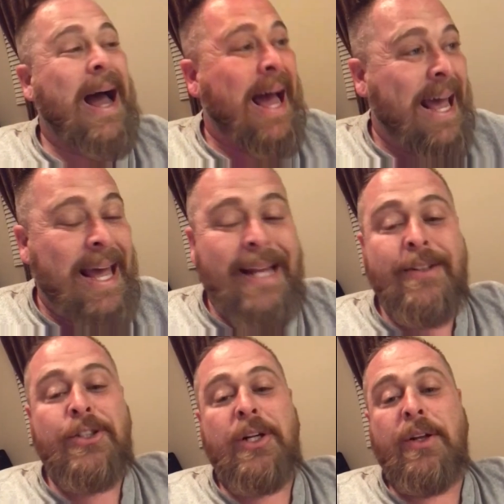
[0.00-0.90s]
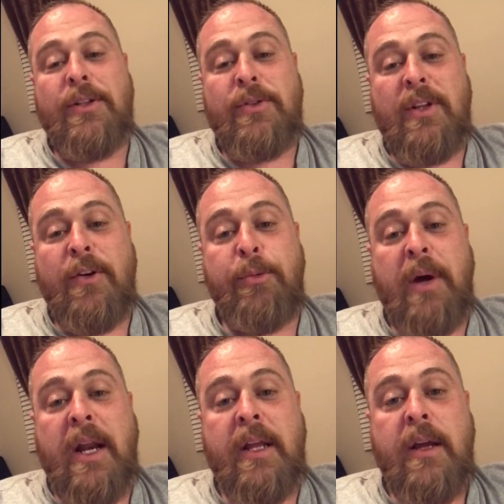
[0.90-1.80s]
I had to share this with
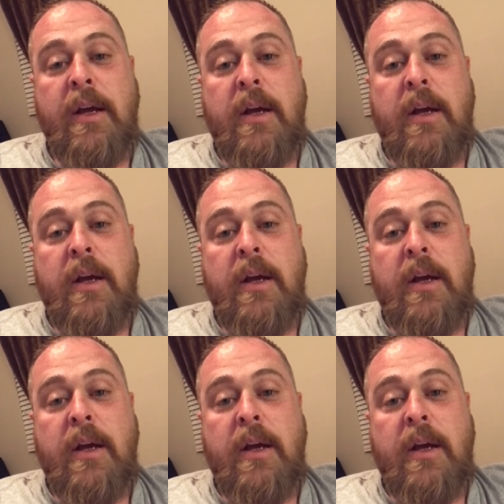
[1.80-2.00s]
everybody